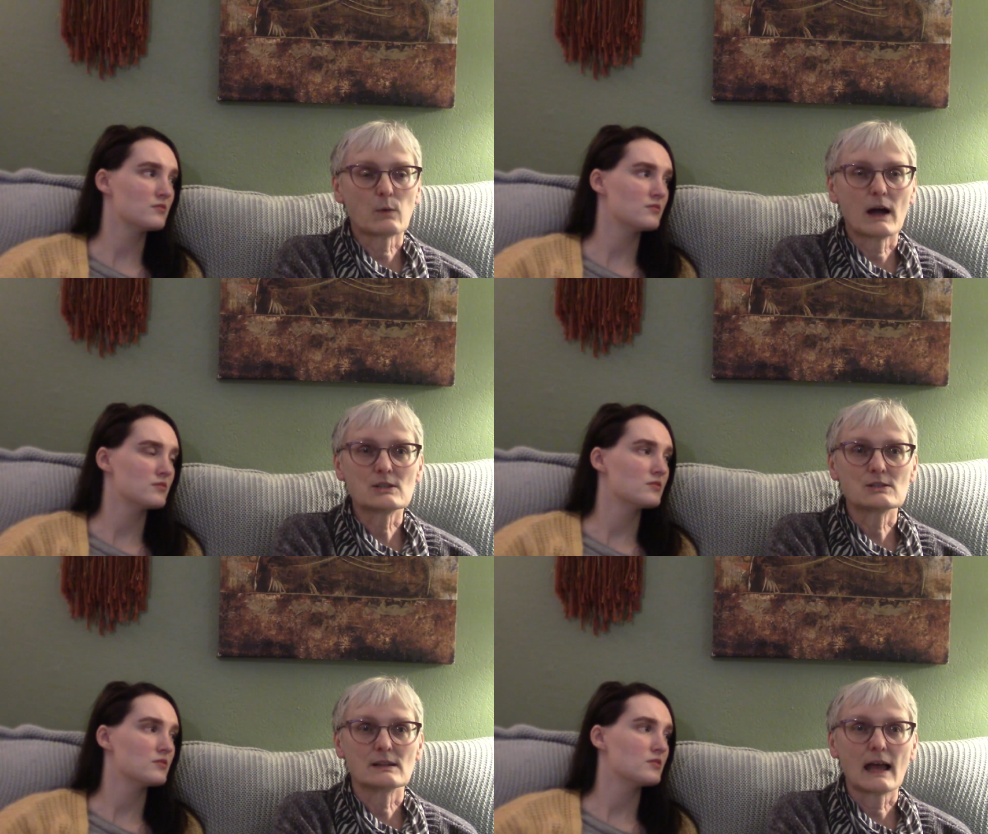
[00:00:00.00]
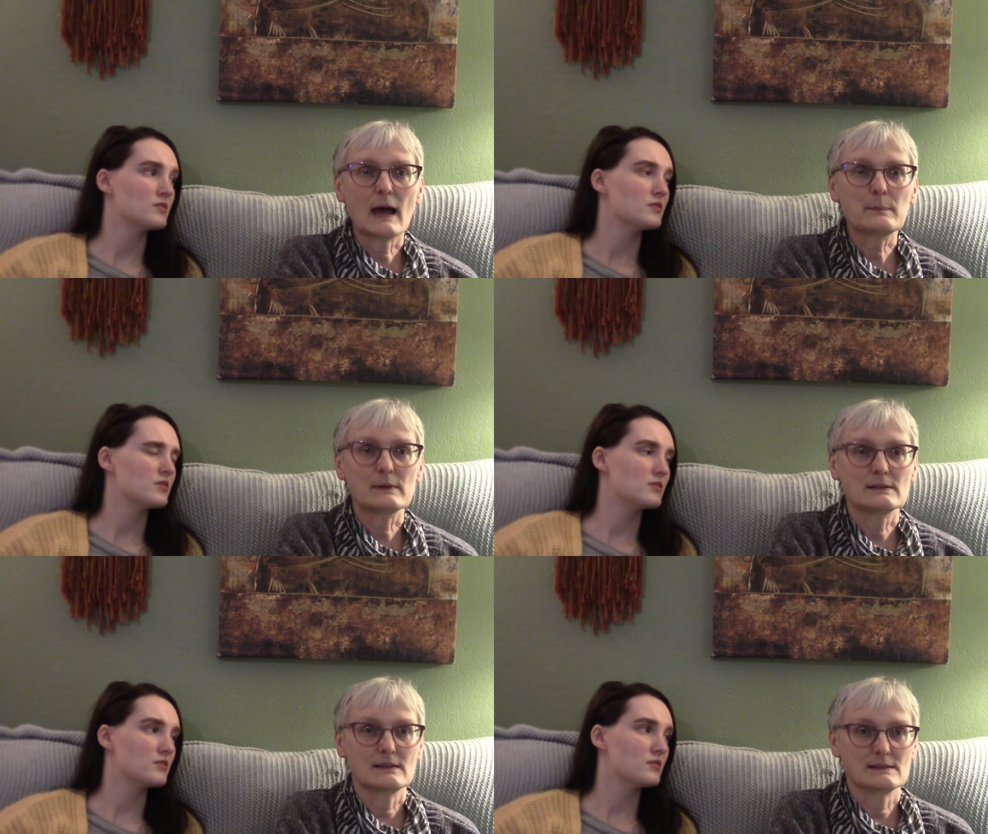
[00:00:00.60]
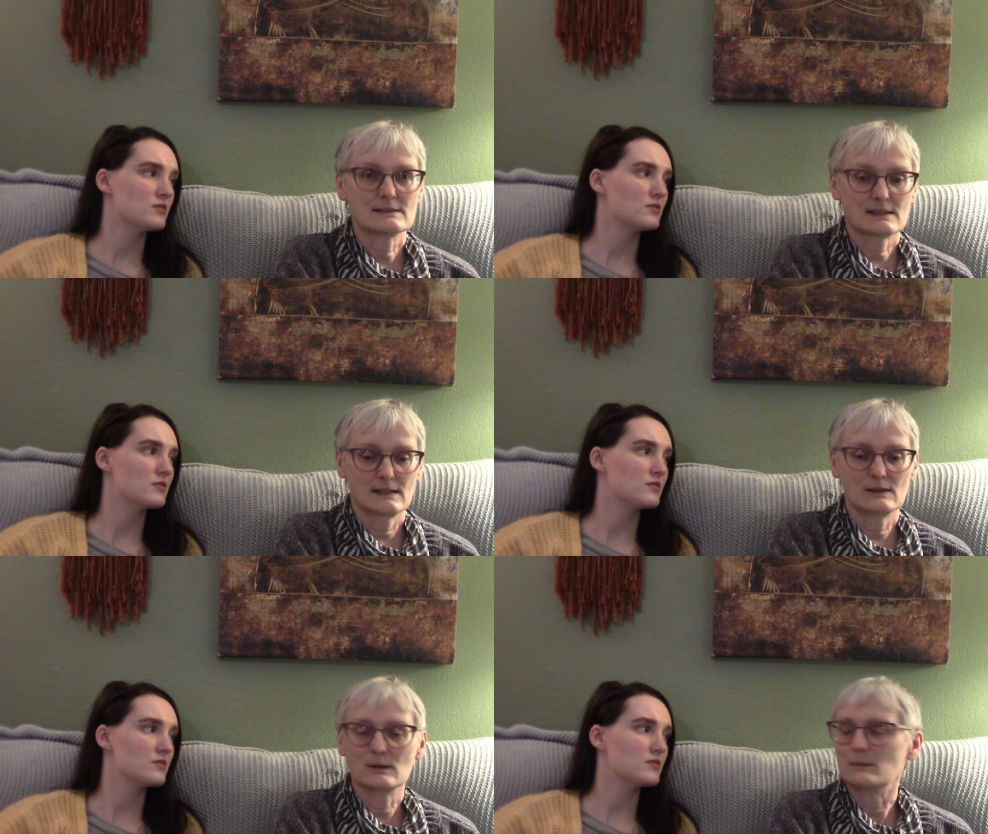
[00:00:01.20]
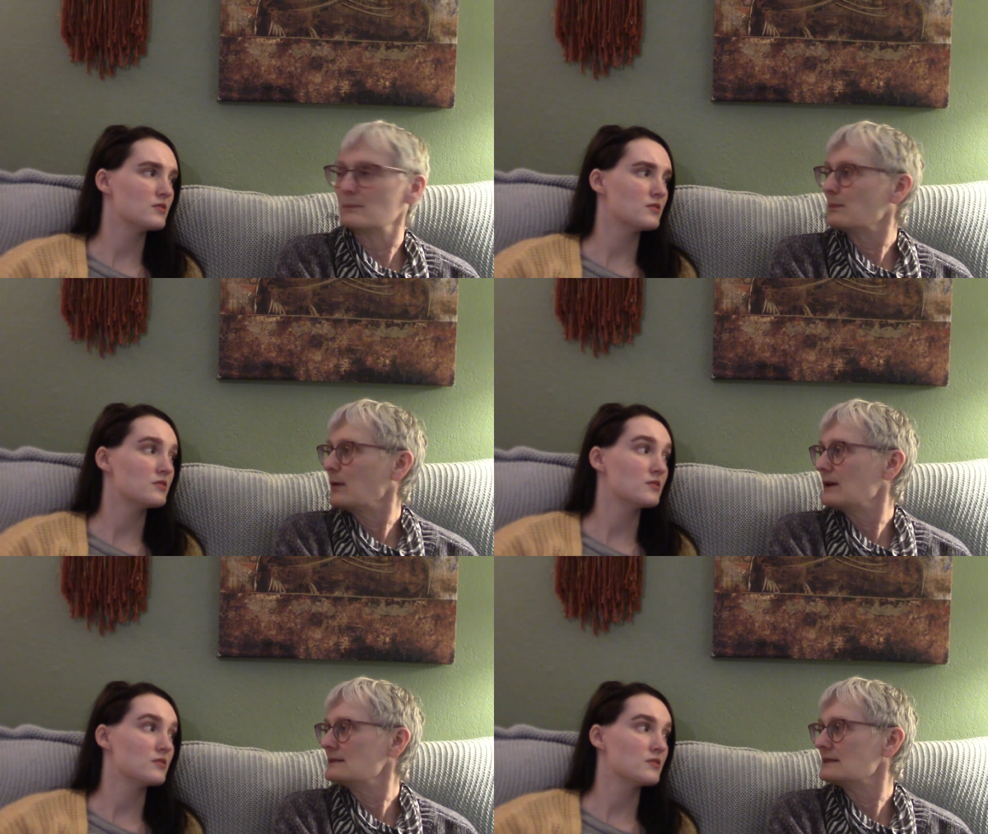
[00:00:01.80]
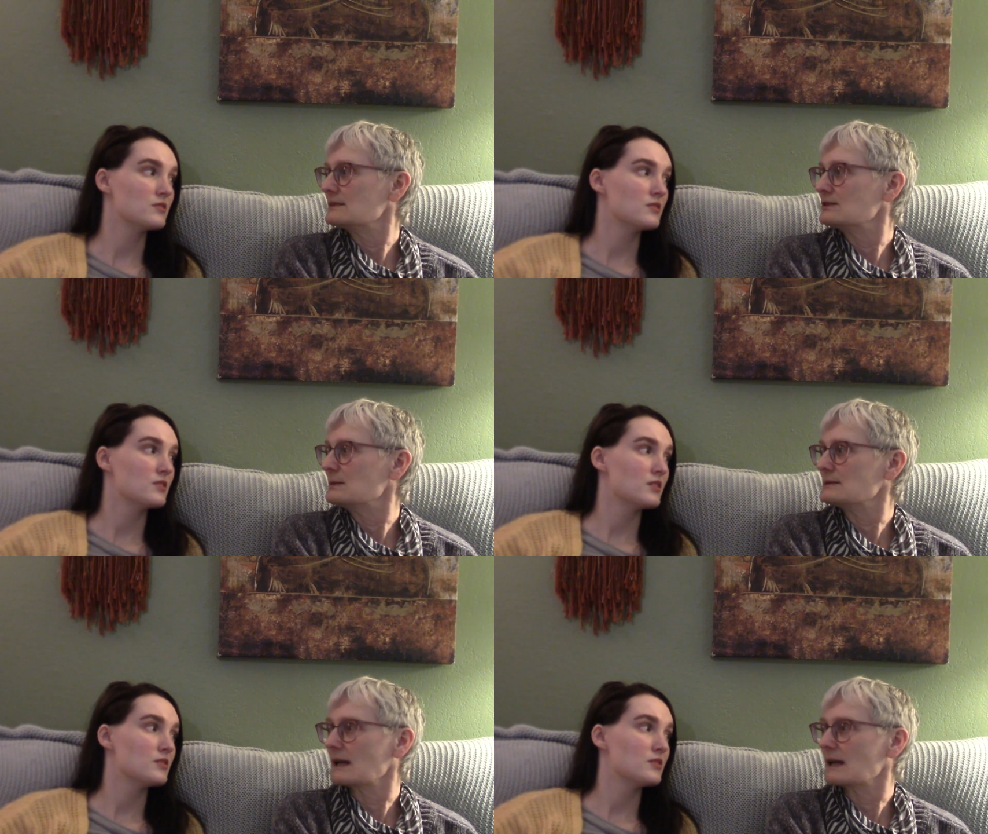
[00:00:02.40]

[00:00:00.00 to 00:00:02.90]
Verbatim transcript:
Speaker 1: watching it happen and he's getting the poison to him, he's